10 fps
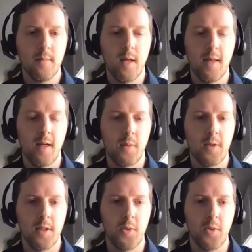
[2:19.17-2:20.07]
and then
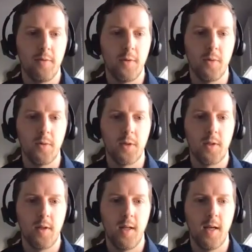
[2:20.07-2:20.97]
residual fuels
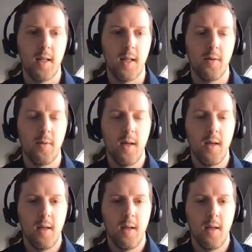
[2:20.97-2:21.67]
in yellow.